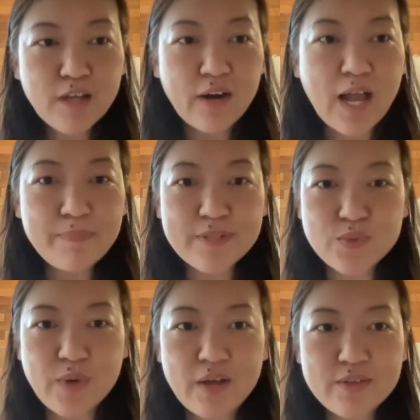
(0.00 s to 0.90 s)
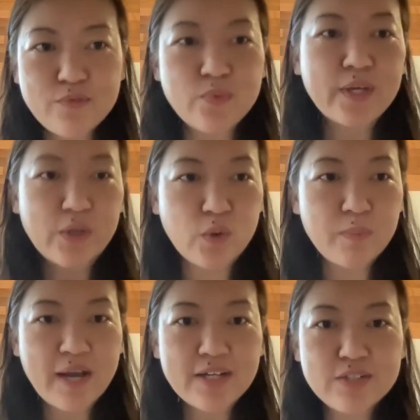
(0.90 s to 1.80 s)
our app as well, so everyone can go
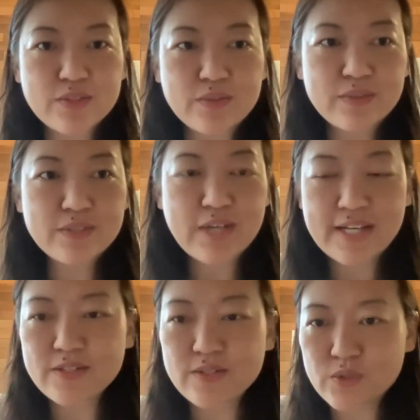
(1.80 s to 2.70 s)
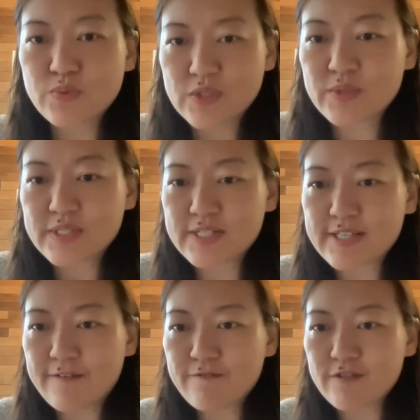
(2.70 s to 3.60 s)
back to access those resources
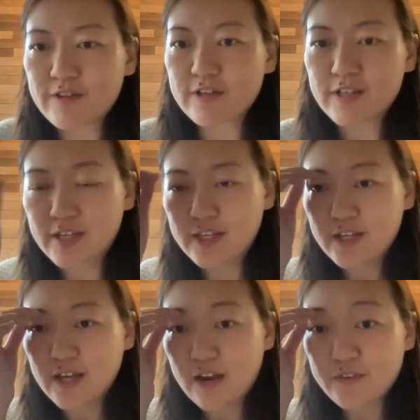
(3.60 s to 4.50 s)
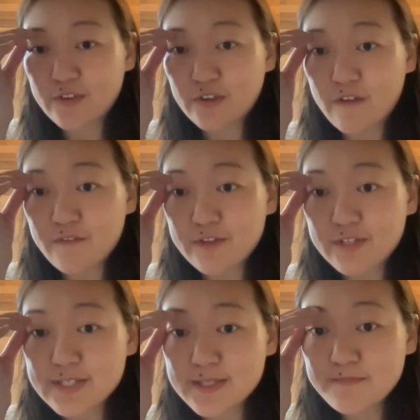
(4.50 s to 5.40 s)
after the
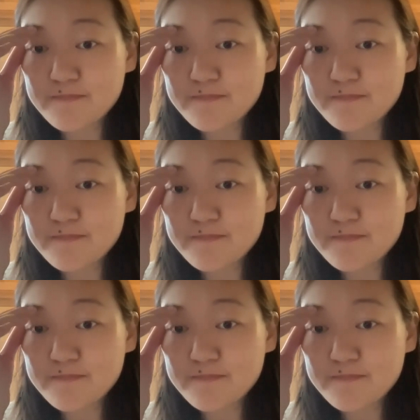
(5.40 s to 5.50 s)
conference.